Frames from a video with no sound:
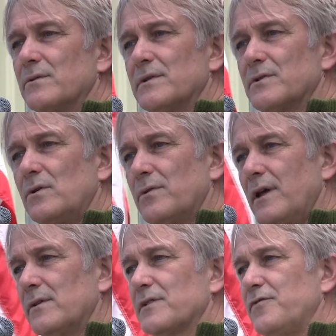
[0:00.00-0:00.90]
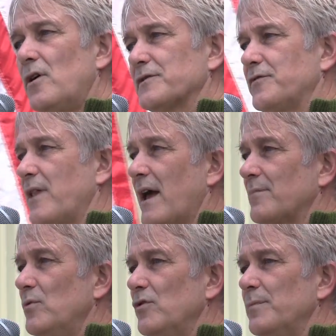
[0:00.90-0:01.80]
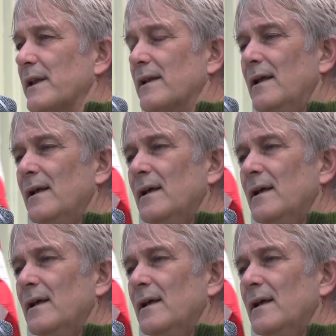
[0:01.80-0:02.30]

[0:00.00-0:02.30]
So this whole thing, this false flag movement,